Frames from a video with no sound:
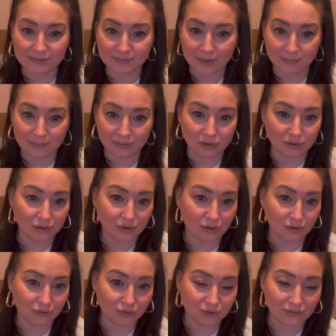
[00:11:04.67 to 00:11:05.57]
people
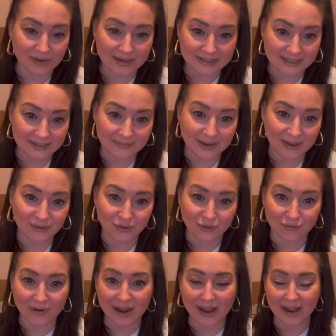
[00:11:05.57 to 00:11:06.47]
underestimate the
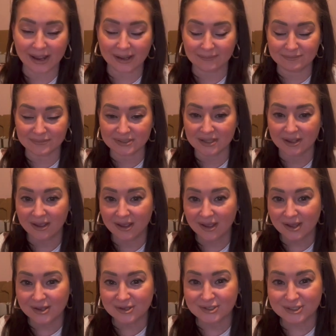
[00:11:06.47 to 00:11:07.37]
crimes.
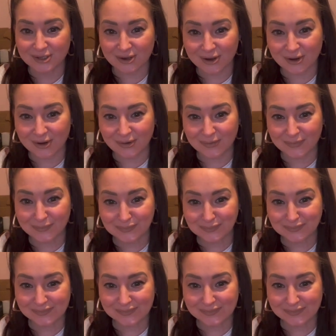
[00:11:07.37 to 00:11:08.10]
So,